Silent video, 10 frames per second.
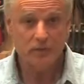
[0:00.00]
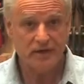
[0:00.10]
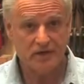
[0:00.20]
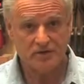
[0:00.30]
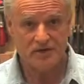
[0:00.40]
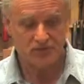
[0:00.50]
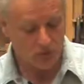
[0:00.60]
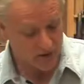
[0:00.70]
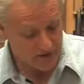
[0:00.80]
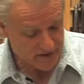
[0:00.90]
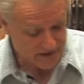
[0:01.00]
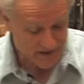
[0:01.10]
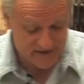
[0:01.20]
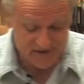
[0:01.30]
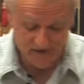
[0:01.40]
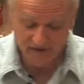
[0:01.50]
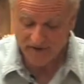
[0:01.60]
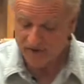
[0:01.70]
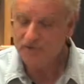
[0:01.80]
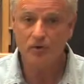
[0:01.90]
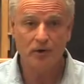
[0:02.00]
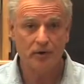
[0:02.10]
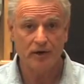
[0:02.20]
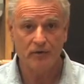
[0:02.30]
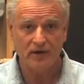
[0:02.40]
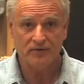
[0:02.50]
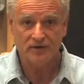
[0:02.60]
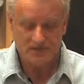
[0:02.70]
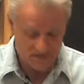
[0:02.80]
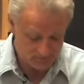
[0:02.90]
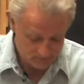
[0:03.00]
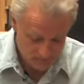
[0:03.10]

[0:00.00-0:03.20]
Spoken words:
be using for our interior joinery reference.